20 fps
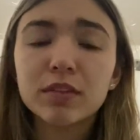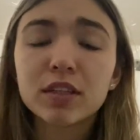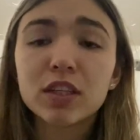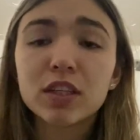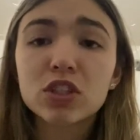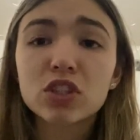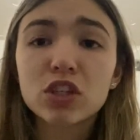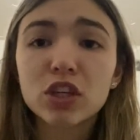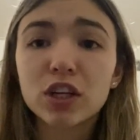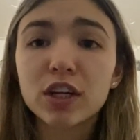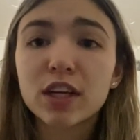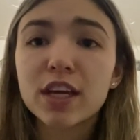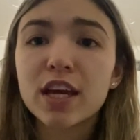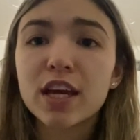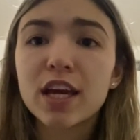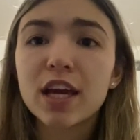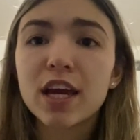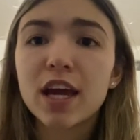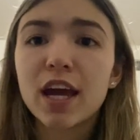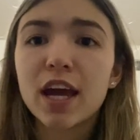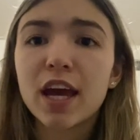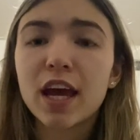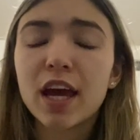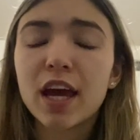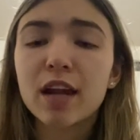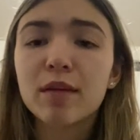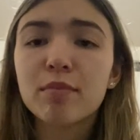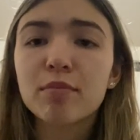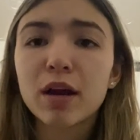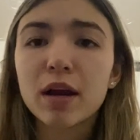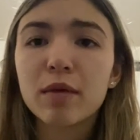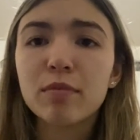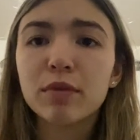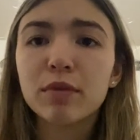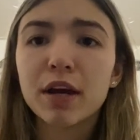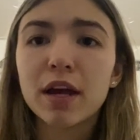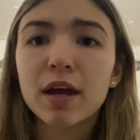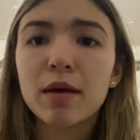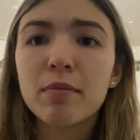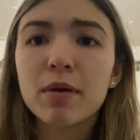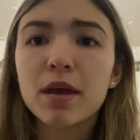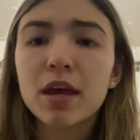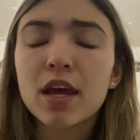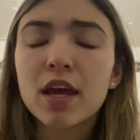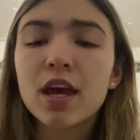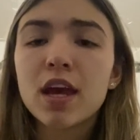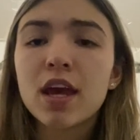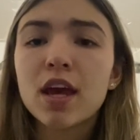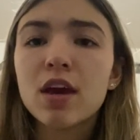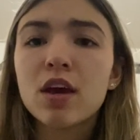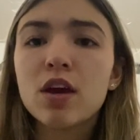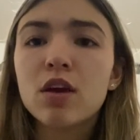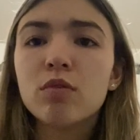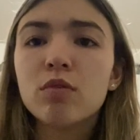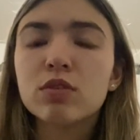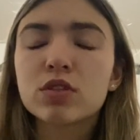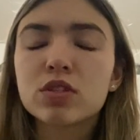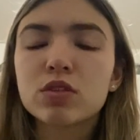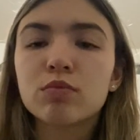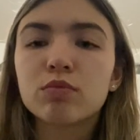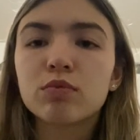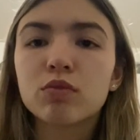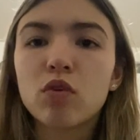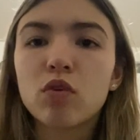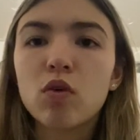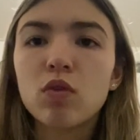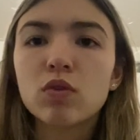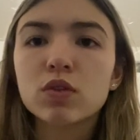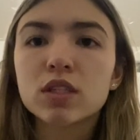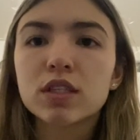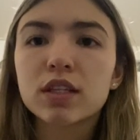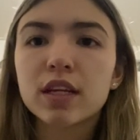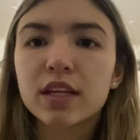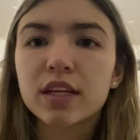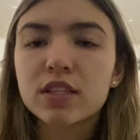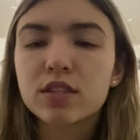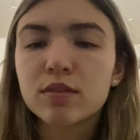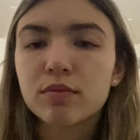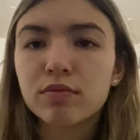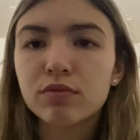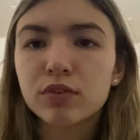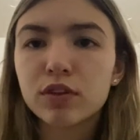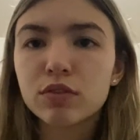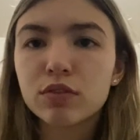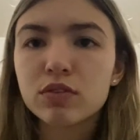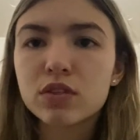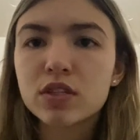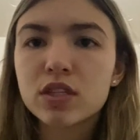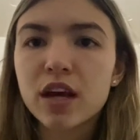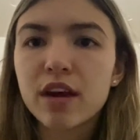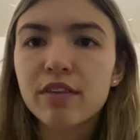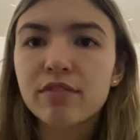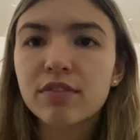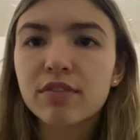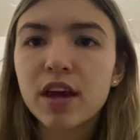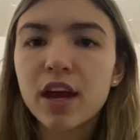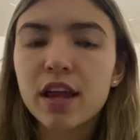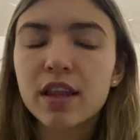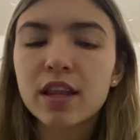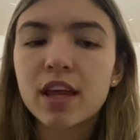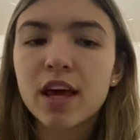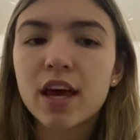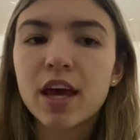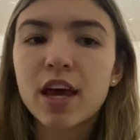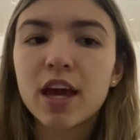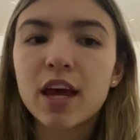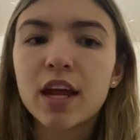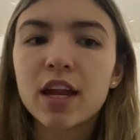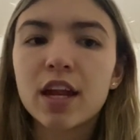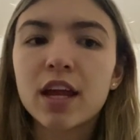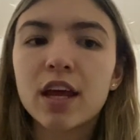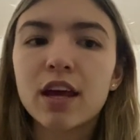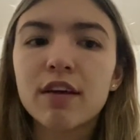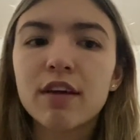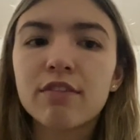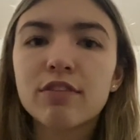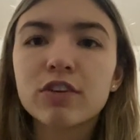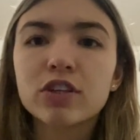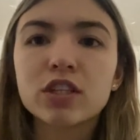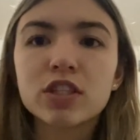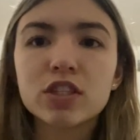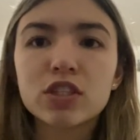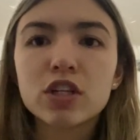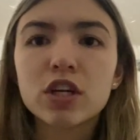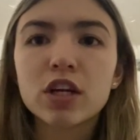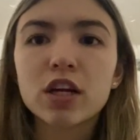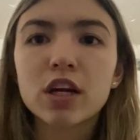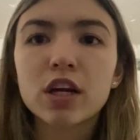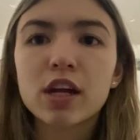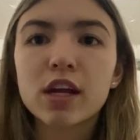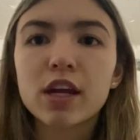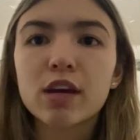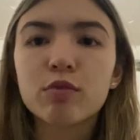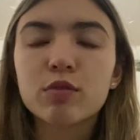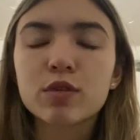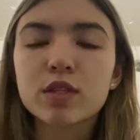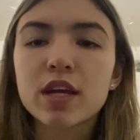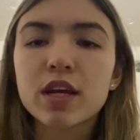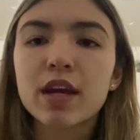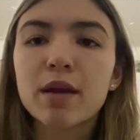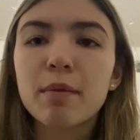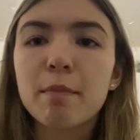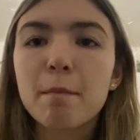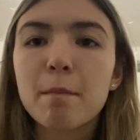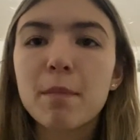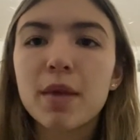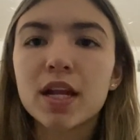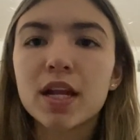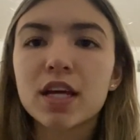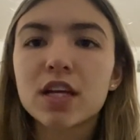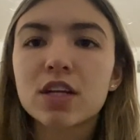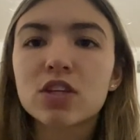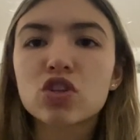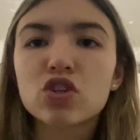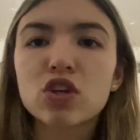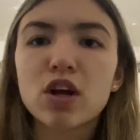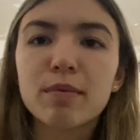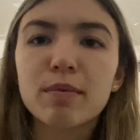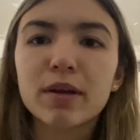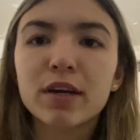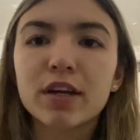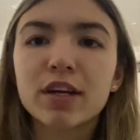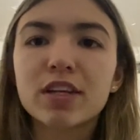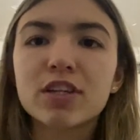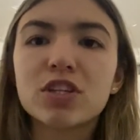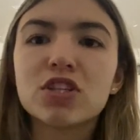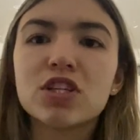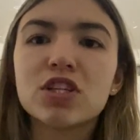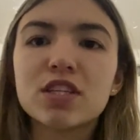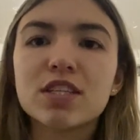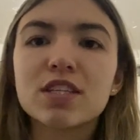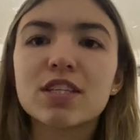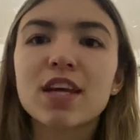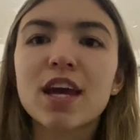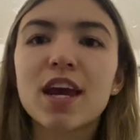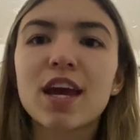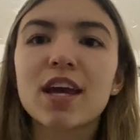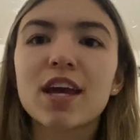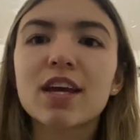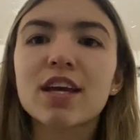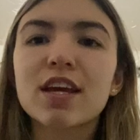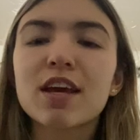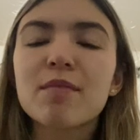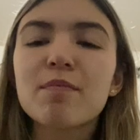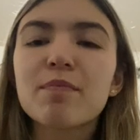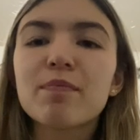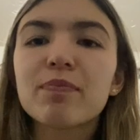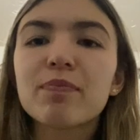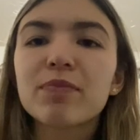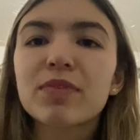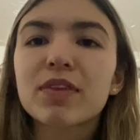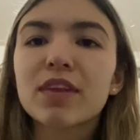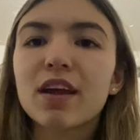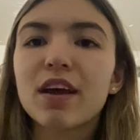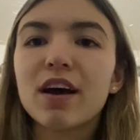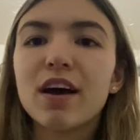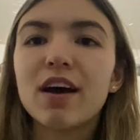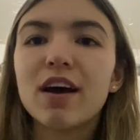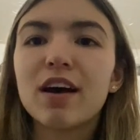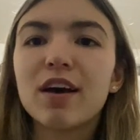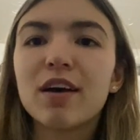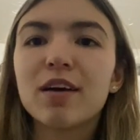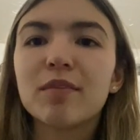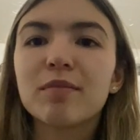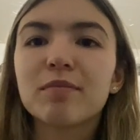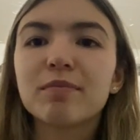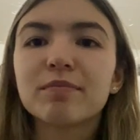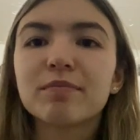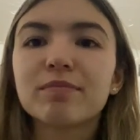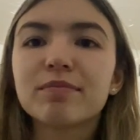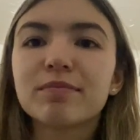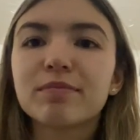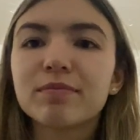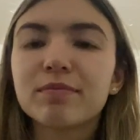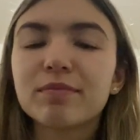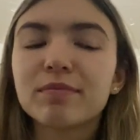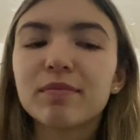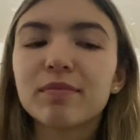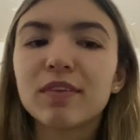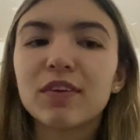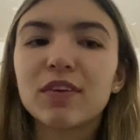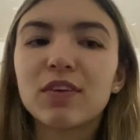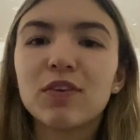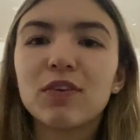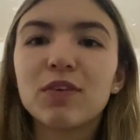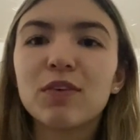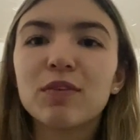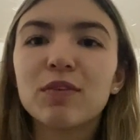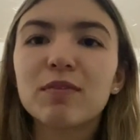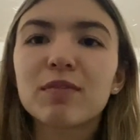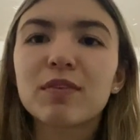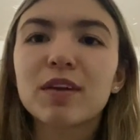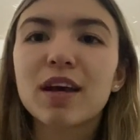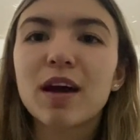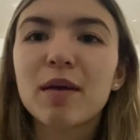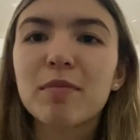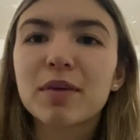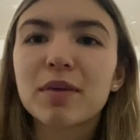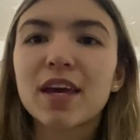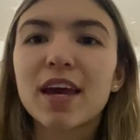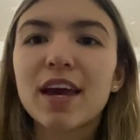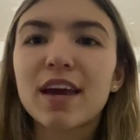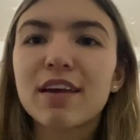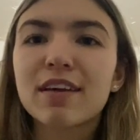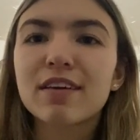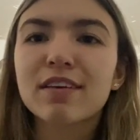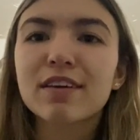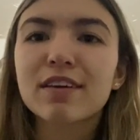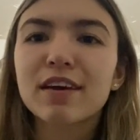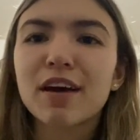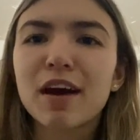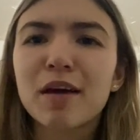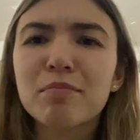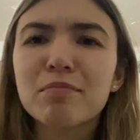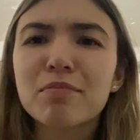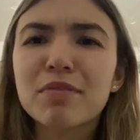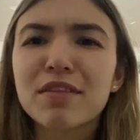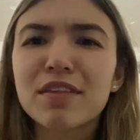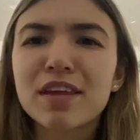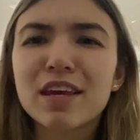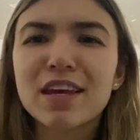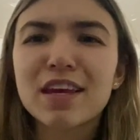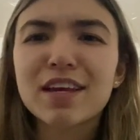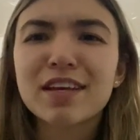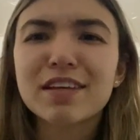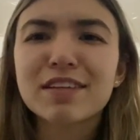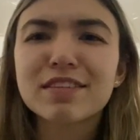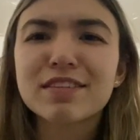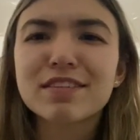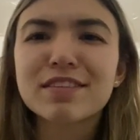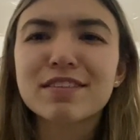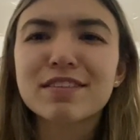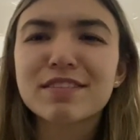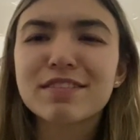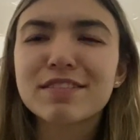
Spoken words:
turkey and prime rib with some rolls and like some fruit and stuff. And then for dessert, it was like mini strawberry cheesecake, little cupcake cup thingies,